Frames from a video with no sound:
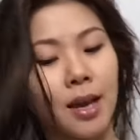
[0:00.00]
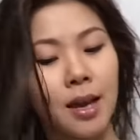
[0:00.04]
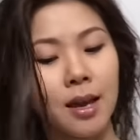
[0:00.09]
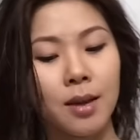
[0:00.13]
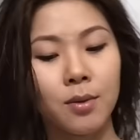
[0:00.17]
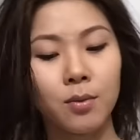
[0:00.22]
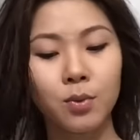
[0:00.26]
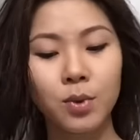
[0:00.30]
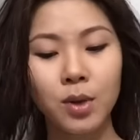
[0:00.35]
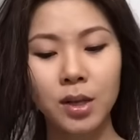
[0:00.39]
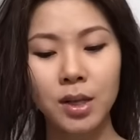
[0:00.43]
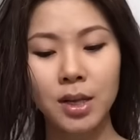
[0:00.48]

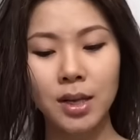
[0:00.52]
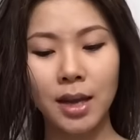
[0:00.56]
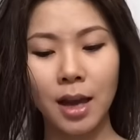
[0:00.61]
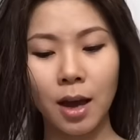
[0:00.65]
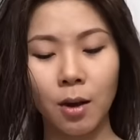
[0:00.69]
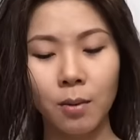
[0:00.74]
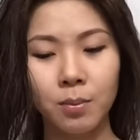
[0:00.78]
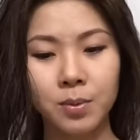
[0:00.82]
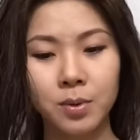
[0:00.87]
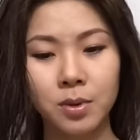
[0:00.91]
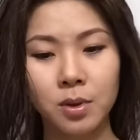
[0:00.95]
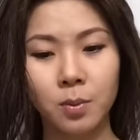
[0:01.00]
it really
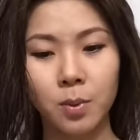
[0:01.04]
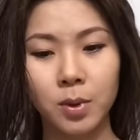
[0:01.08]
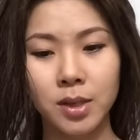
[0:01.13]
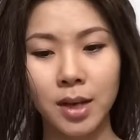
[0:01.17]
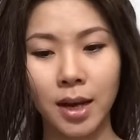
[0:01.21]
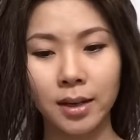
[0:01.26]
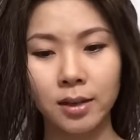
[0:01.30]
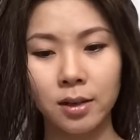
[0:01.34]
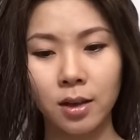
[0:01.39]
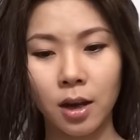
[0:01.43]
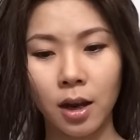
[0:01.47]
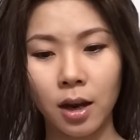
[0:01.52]
helps to
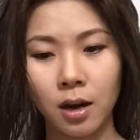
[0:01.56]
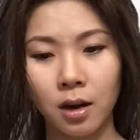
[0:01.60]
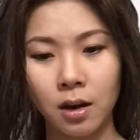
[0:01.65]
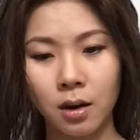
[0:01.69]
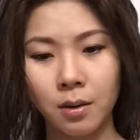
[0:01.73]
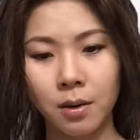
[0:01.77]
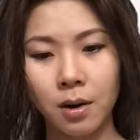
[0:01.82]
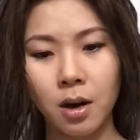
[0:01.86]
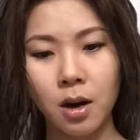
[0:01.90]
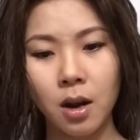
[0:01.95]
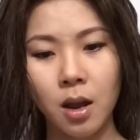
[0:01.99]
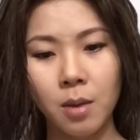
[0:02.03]
protect your
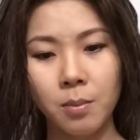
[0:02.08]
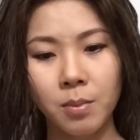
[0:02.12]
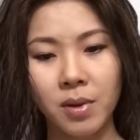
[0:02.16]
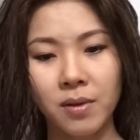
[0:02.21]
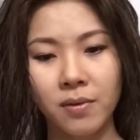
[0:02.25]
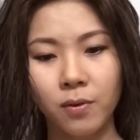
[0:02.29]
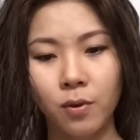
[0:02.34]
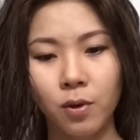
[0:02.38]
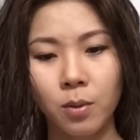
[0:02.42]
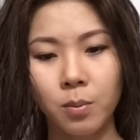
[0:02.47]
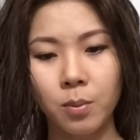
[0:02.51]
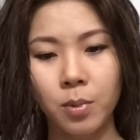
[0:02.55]
hair
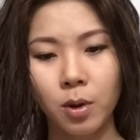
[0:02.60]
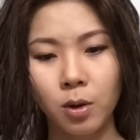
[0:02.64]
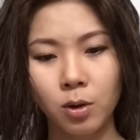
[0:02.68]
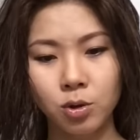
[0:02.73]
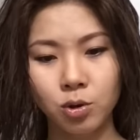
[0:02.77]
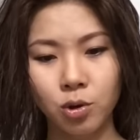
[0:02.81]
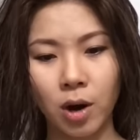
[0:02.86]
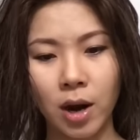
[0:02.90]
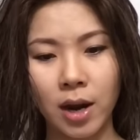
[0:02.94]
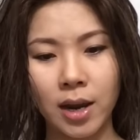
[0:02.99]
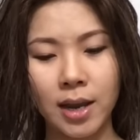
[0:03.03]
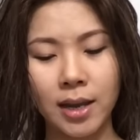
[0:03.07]
before blow
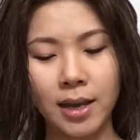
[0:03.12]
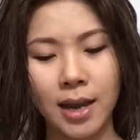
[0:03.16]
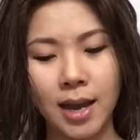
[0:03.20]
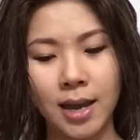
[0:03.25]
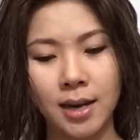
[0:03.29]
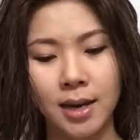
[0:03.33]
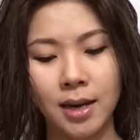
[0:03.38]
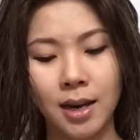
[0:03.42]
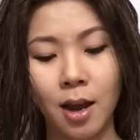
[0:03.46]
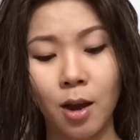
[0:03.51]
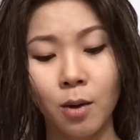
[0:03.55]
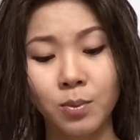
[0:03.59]
drying,
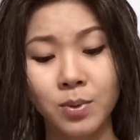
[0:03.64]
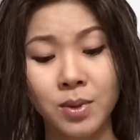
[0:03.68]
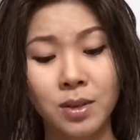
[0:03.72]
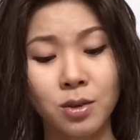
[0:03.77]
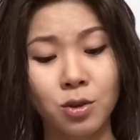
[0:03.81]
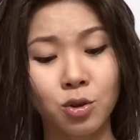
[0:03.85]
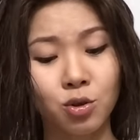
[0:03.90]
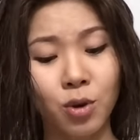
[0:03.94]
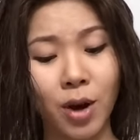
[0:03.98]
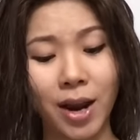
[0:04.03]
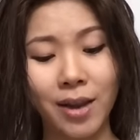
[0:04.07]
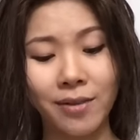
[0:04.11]
and it helps it
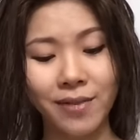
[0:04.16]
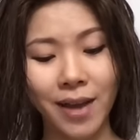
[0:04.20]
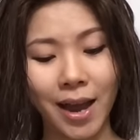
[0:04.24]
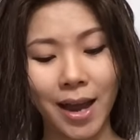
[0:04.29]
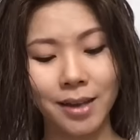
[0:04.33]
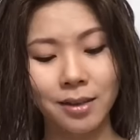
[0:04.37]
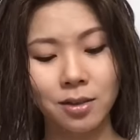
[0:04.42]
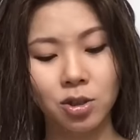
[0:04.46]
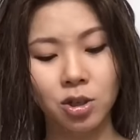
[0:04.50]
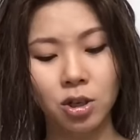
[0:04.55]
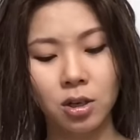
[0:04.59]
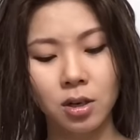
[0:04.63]
to dry
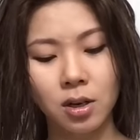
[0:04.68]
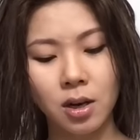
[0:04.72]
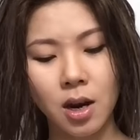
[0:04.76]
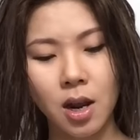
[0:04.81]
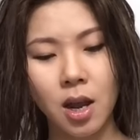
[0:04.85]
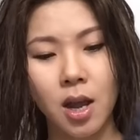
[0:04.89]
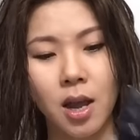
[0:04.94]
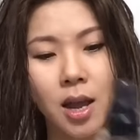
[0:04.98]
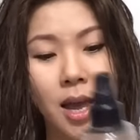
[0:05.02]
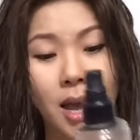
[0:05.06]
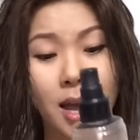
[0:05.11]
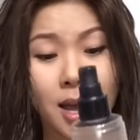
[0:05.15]
faster,
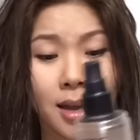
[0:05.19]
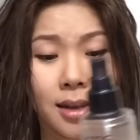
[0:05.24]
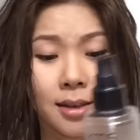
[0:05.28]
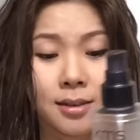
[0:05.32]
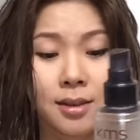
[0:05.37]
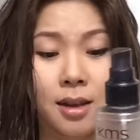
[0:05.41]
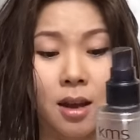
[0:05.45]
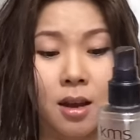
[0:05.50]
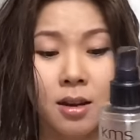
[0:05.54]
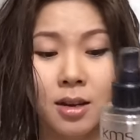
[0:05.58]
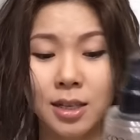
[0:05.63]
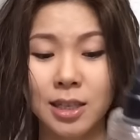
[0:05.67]

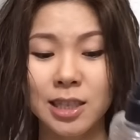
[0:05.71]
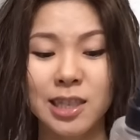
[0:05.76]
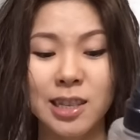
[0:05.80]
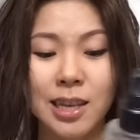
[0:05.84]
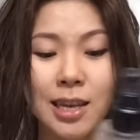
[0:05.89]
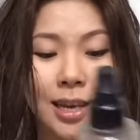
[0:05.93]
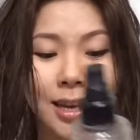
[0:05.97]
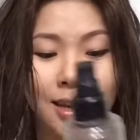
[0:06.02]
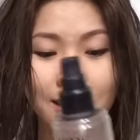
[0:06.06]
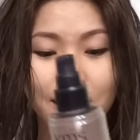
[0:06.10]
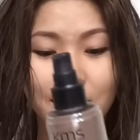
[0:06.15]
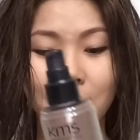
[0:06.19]
and
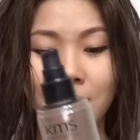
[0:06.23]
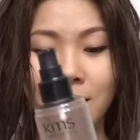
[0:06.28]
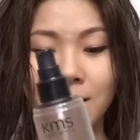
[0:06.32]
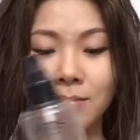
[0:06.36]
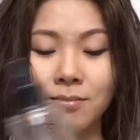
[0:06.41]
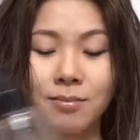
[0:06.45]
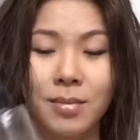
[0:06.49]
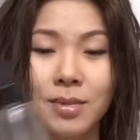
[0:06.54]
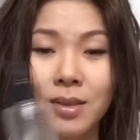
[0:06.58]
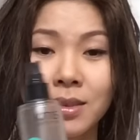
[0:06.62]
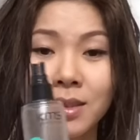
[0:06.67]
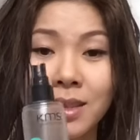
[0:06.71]
honestly, it
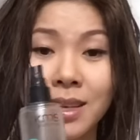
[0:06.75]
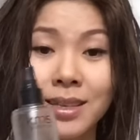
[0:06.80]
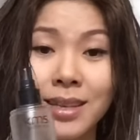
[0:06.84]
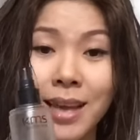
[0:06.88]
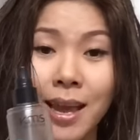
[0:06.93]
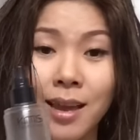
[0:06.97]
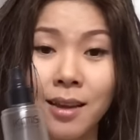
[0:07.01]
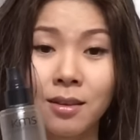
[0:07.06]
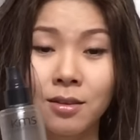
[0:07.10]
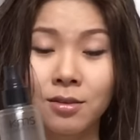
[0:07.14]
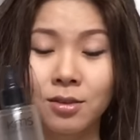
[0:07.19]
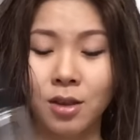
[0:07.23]

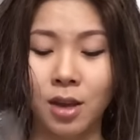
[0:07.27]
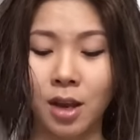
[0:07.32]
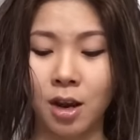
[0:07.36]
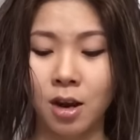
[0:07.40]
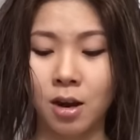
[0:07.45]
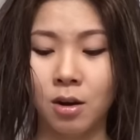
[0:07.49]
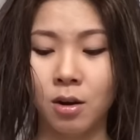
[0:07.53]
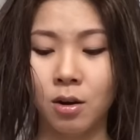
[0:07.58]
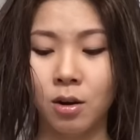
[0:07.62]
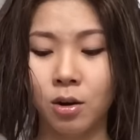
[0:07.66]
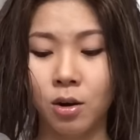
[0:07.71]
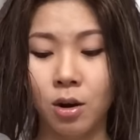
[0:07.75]
detangles the
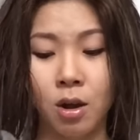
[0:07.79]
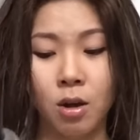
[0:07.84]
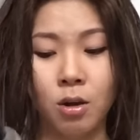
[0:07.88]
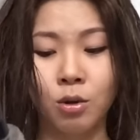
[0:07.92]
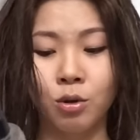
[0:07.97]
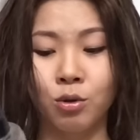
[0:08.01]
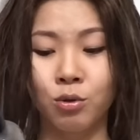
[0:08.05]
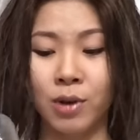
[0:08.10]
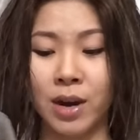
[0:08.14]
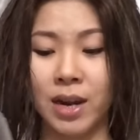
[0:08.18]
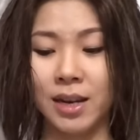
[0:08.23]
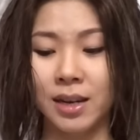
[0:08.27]
hair
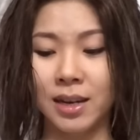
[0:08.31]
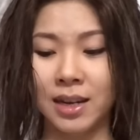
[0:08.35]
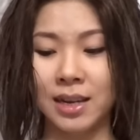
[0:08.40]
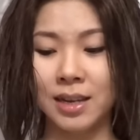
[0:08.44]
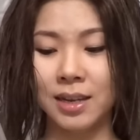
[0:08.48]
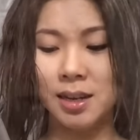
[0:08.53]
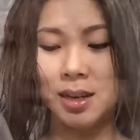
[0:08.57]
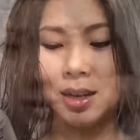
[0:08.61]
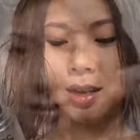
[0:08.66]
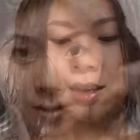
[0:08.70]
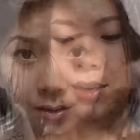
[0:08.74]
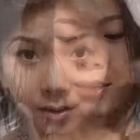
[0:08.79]

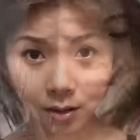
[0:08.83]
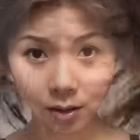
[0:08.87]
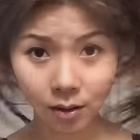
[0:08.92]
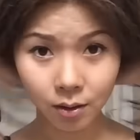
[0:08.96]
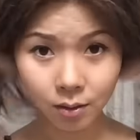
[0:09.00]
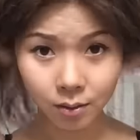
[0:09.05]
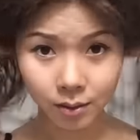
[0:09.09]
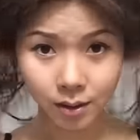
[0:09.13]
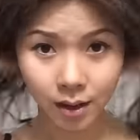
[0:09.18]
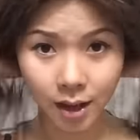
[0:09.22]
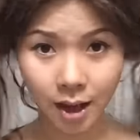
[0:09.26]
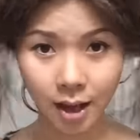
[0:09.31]
greatly.
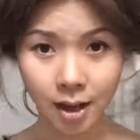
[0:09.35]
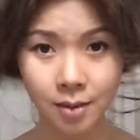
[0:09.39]
So